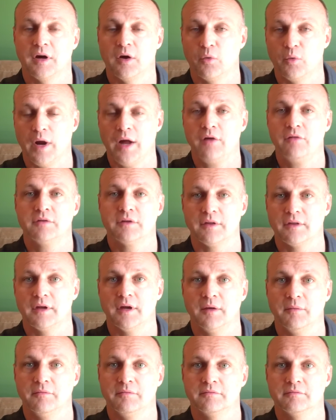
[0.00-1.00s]
around
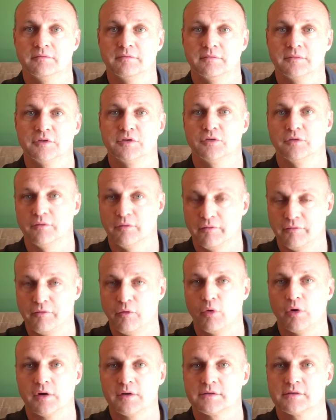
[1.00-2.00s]
them to
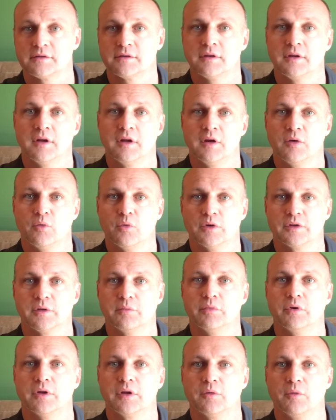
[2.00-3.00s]
enforce what the
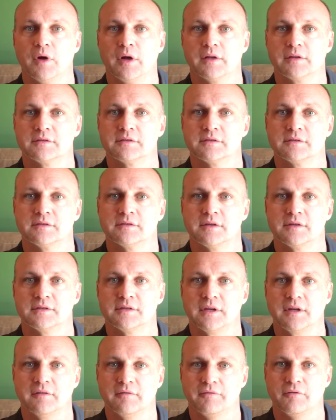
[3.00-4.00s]
bully wants to
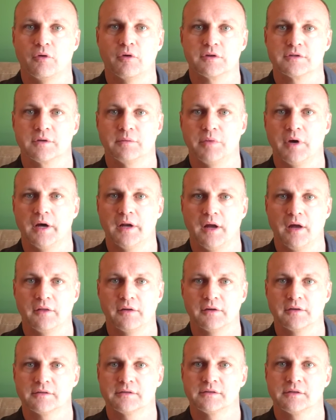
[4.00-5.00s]
see enforced upon
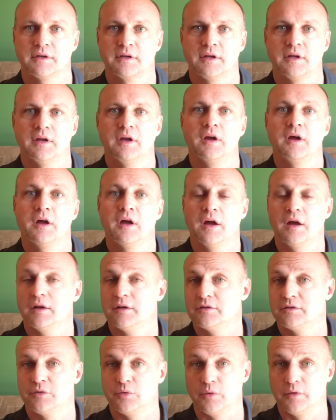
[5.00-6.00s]
others.
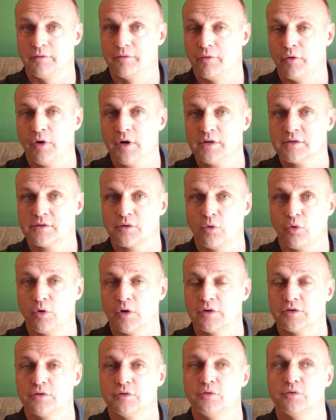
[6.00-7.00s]
To enforce
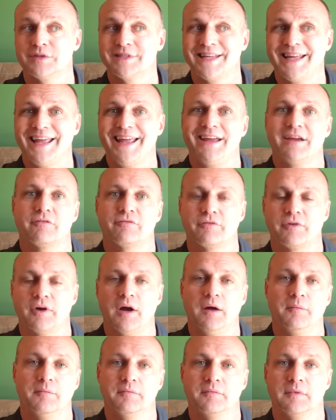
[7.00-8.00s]
or to take
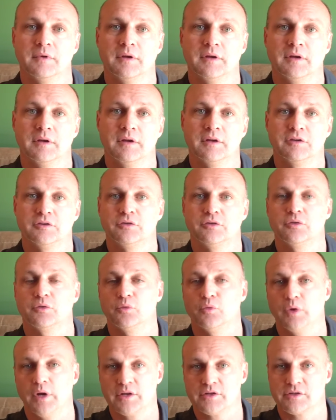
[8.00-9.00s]
from to
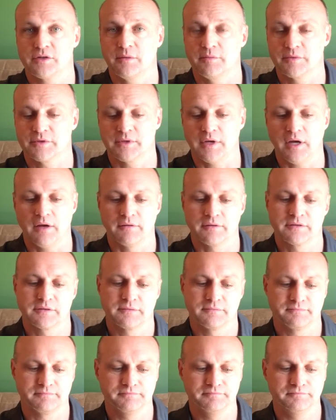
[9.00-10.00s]
enrich themselves.